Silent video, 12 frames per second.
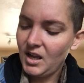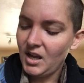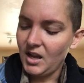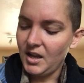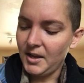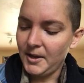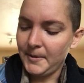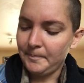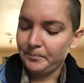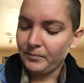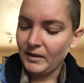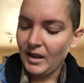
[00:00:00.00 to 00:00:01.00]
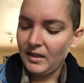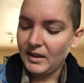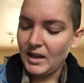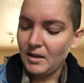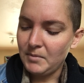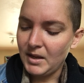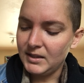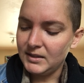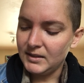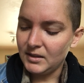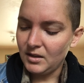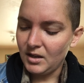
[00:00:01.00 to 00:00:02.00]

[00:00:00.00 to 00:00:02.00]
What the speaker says: Elecampanes,